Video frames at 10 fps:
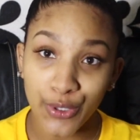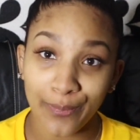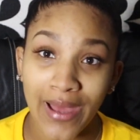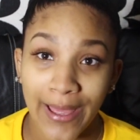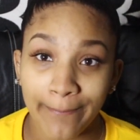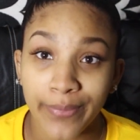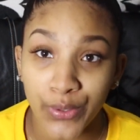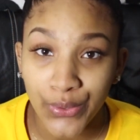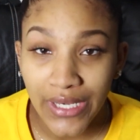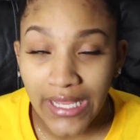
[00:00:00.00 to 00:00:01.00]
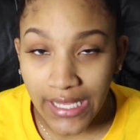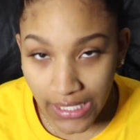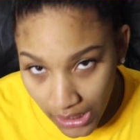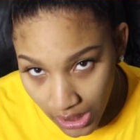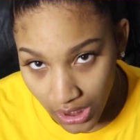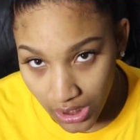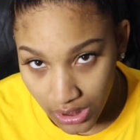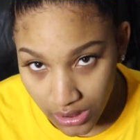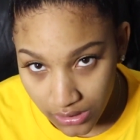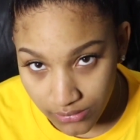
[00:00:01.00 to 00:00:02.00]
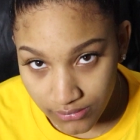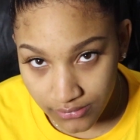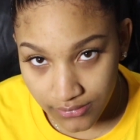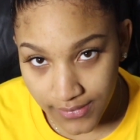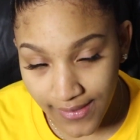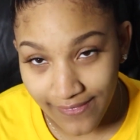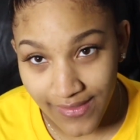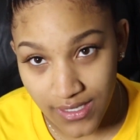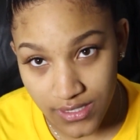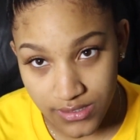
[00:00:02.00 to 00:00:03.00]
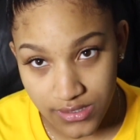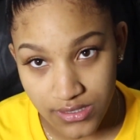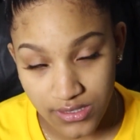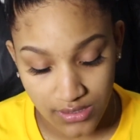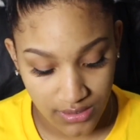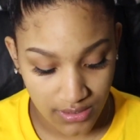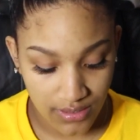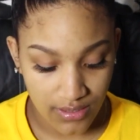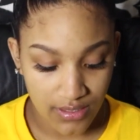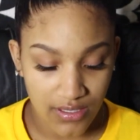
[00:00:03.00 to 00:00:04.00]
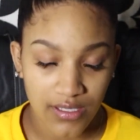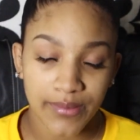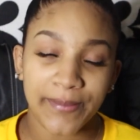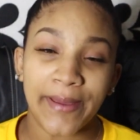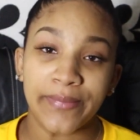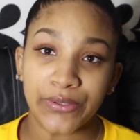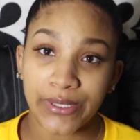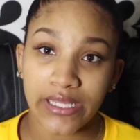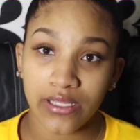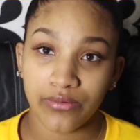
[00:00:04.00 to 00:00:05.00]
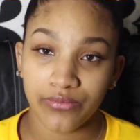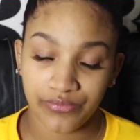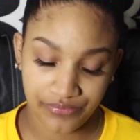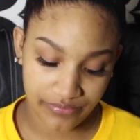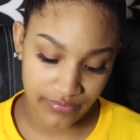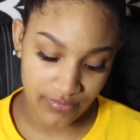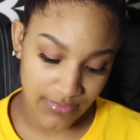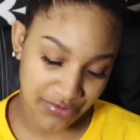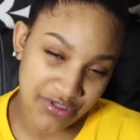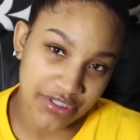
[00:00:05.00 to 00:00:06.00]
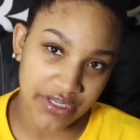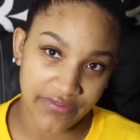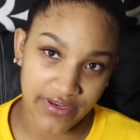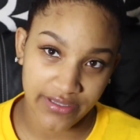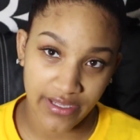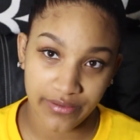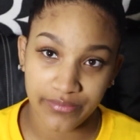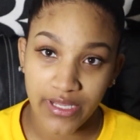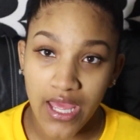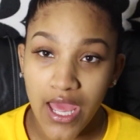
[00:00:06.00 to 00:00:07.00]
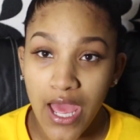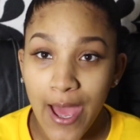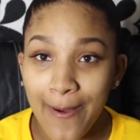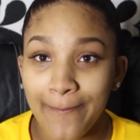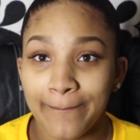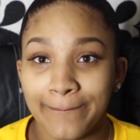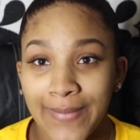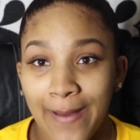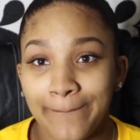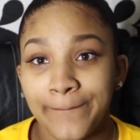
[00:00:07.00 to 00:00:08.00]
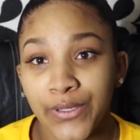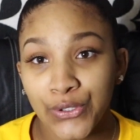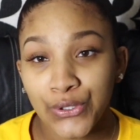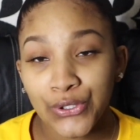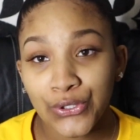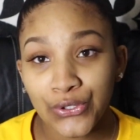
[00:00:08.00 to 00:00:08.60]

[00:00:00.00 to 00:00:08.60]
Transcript: my booty in these my booty I'm just gonna leave it at that. My booty.